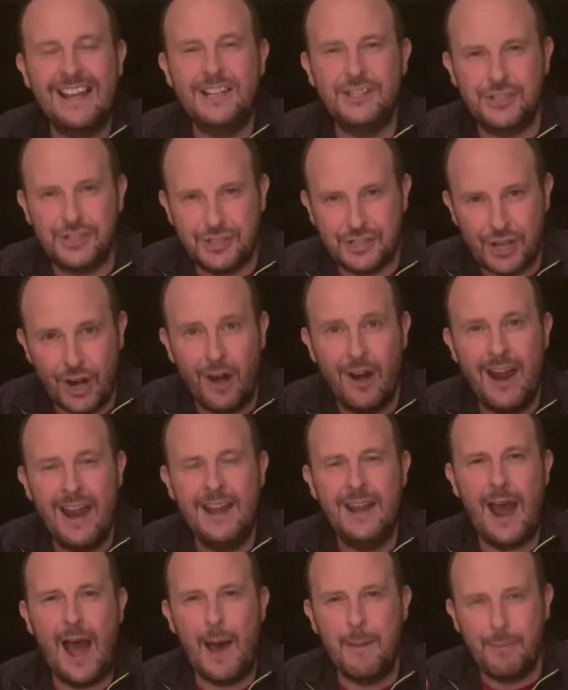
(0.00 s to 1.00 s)

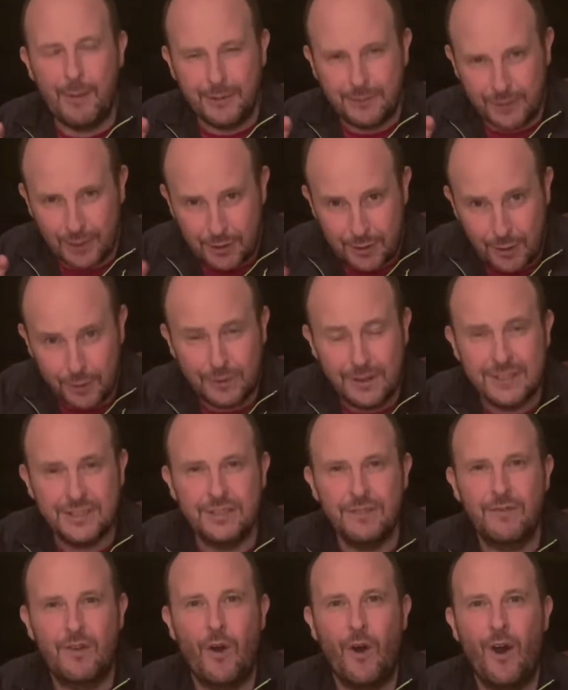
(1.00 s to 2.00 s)
sharing about the goodness
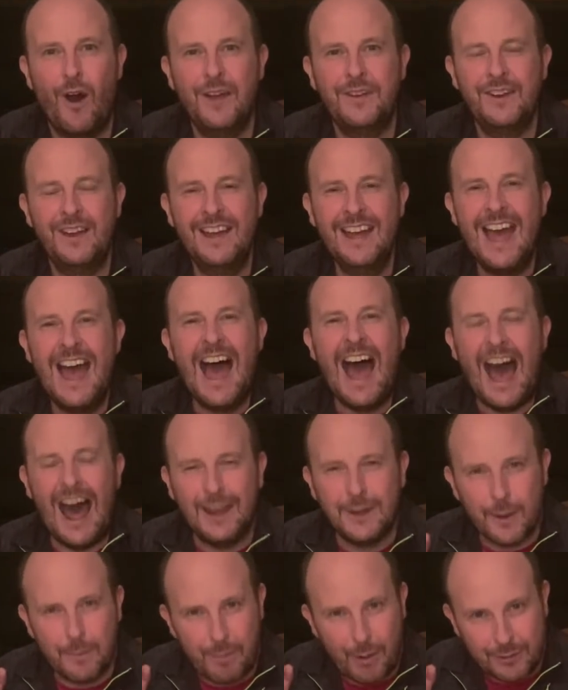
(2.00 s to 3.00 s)
of God
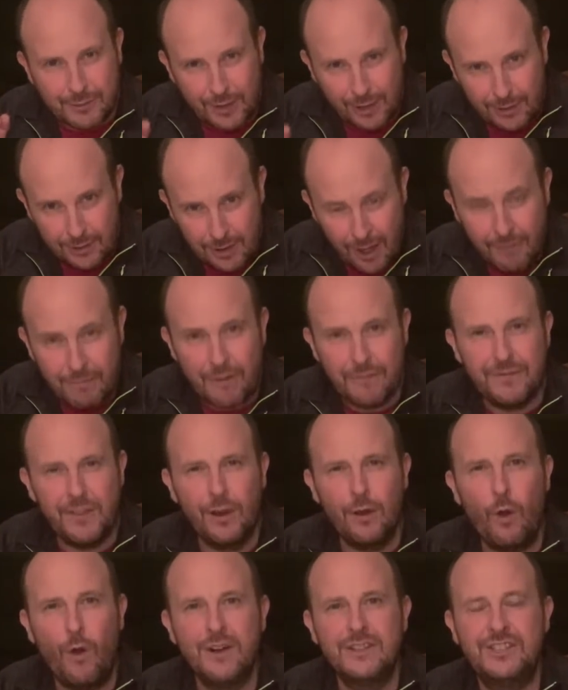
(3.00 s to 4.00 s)
and about the love of the
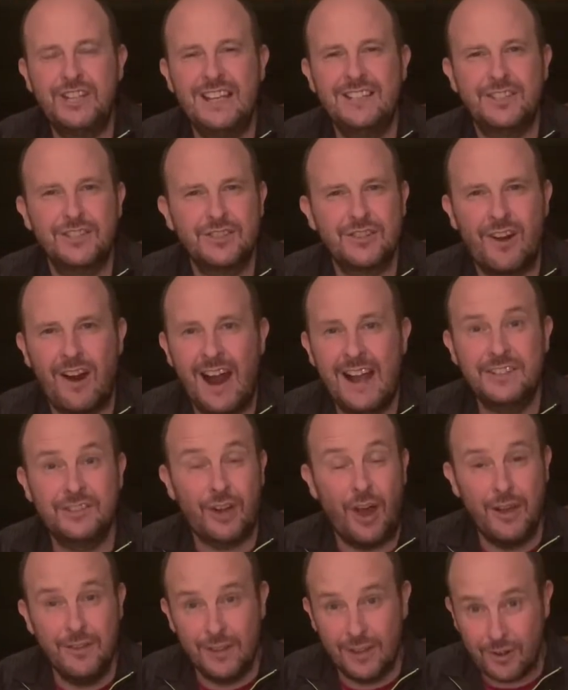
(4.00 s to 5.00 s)
Lord Jesus Christ,
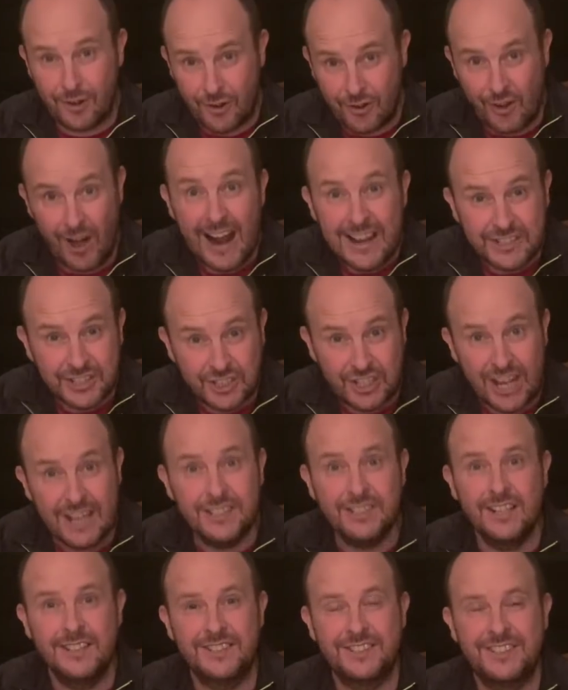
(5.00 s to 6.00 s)
how that Christ
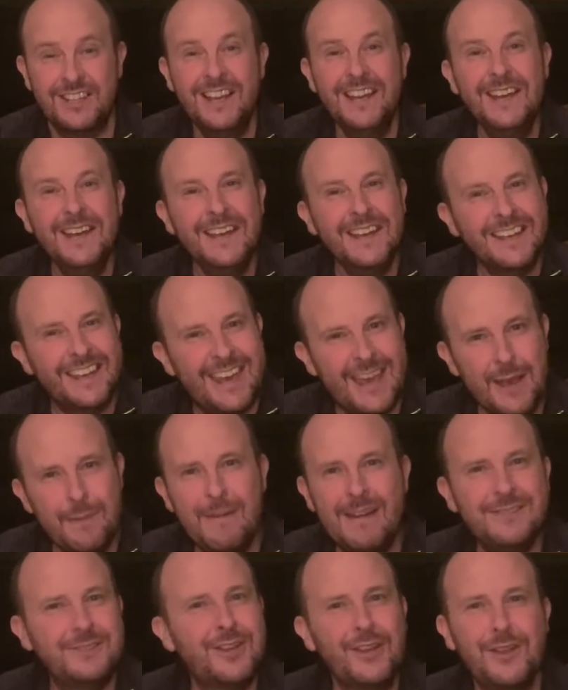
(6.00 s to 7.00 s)
Jesus came
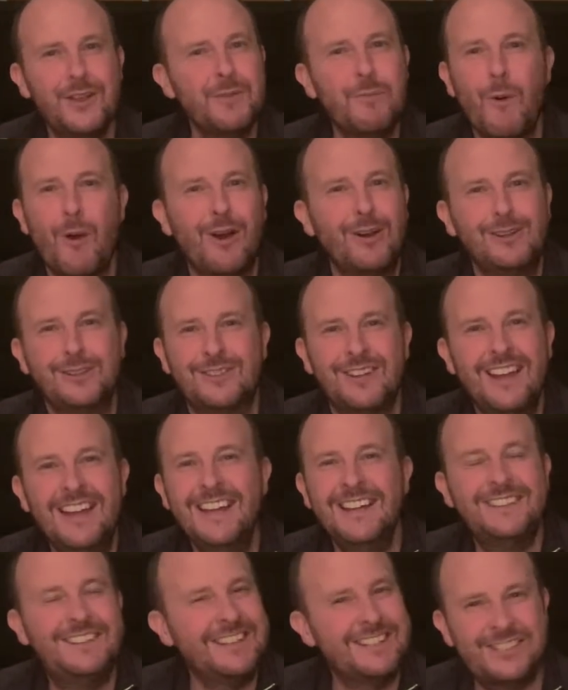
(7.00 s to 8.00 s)
into the world
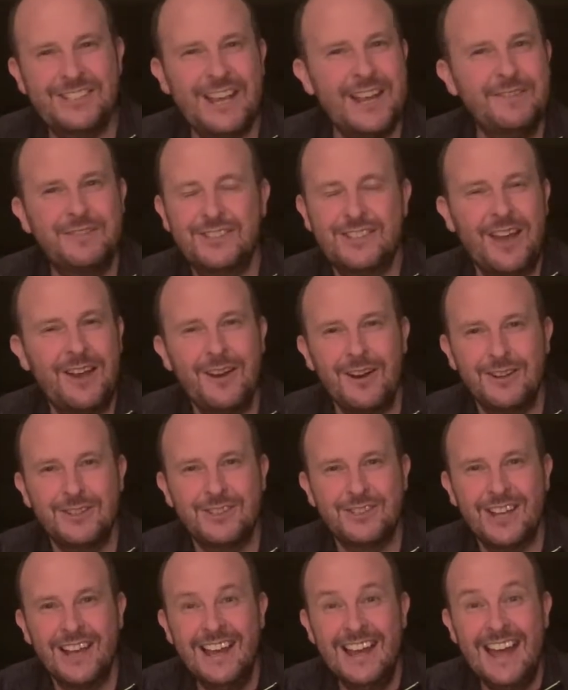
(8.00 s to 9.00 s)
to save sinners.